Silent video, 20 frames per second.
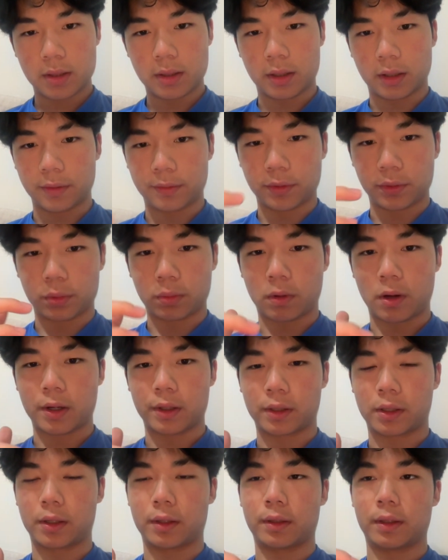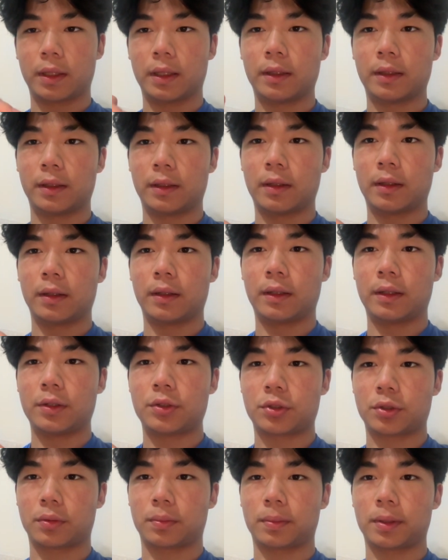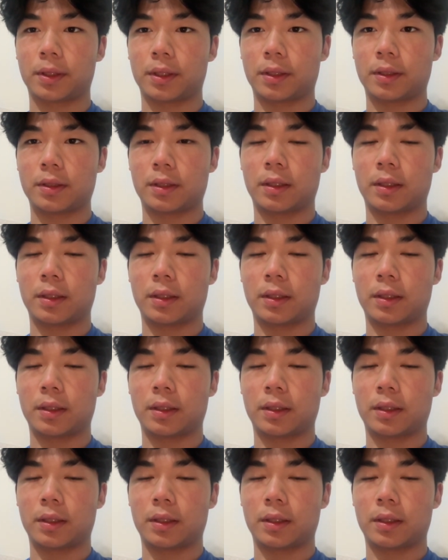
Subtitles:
of your water gun in the initial place,